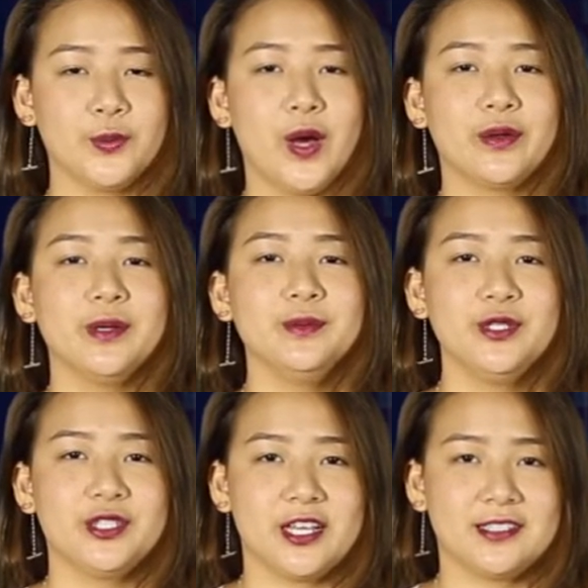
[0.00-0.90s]
Welcome
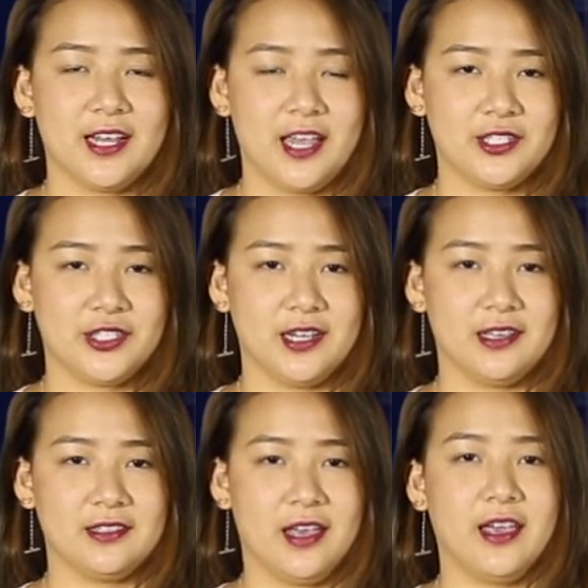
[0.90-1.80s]
to Just
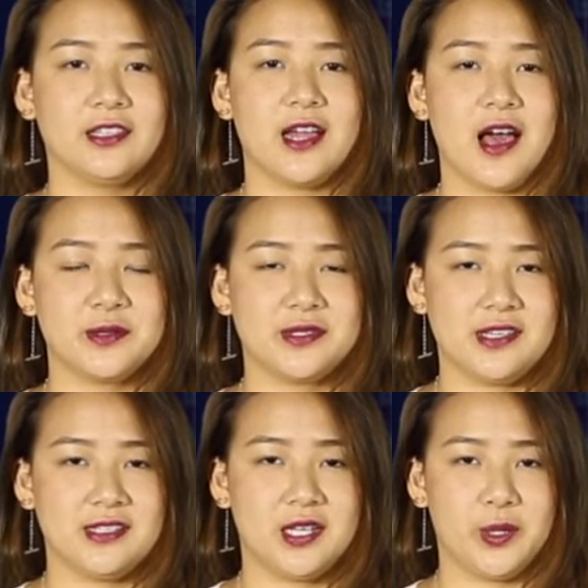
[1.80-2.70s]
Asia,
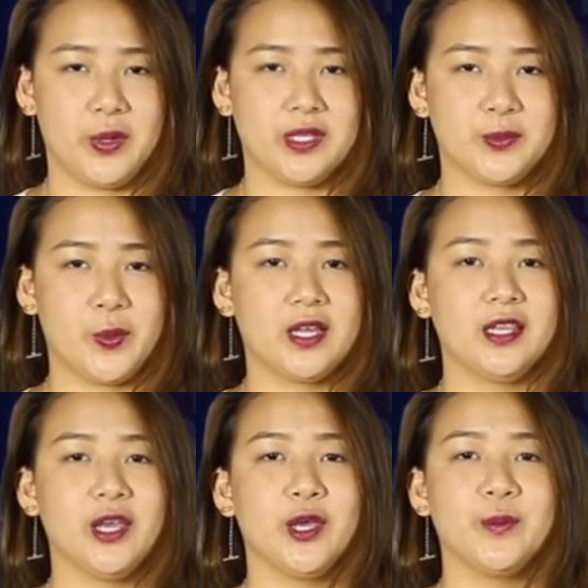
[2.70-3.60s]
AHRC TV's
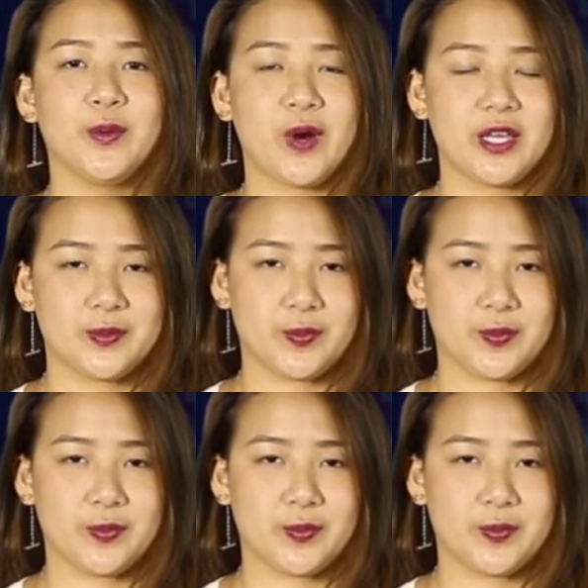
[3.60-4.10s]
weekly human rights